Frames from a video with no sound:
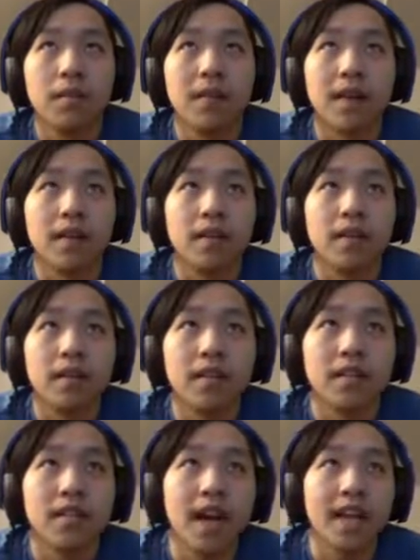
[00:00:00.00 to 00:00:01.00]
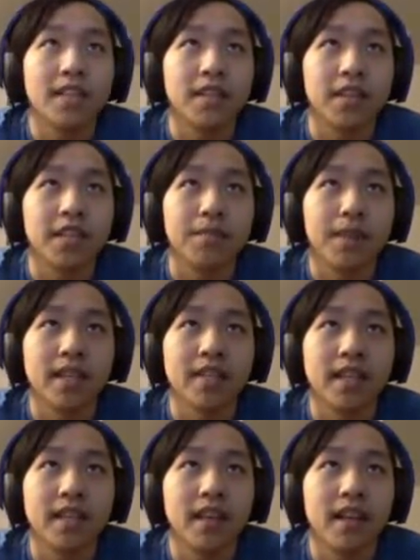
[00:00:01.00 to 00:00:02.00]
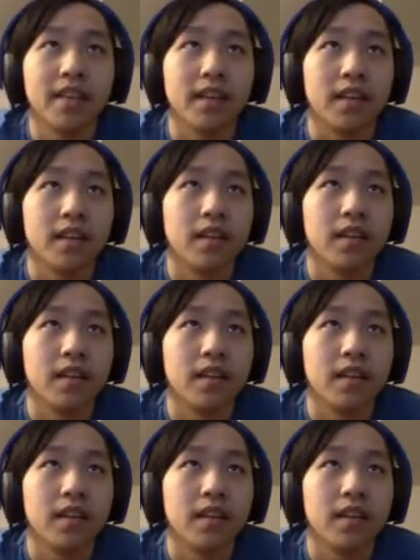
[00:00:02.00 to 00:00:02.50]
on, these guys are expecting nothing.